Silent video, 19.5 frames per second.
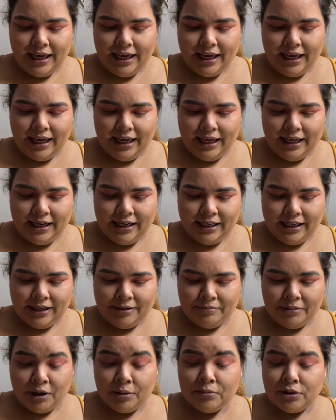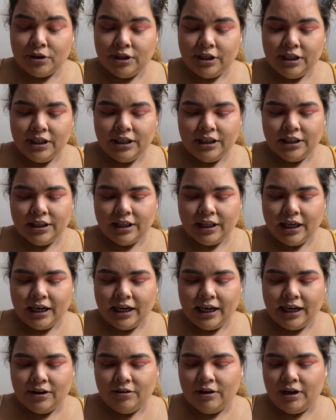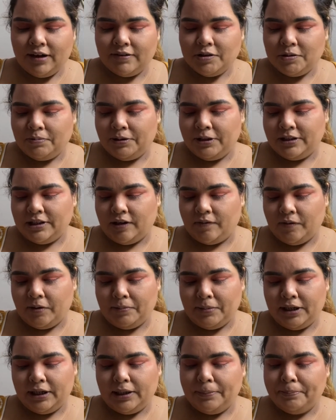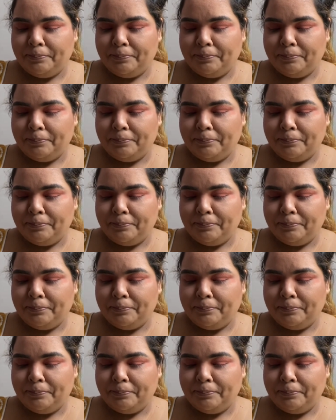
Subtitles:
And I'm learning that I don't have to please everybody.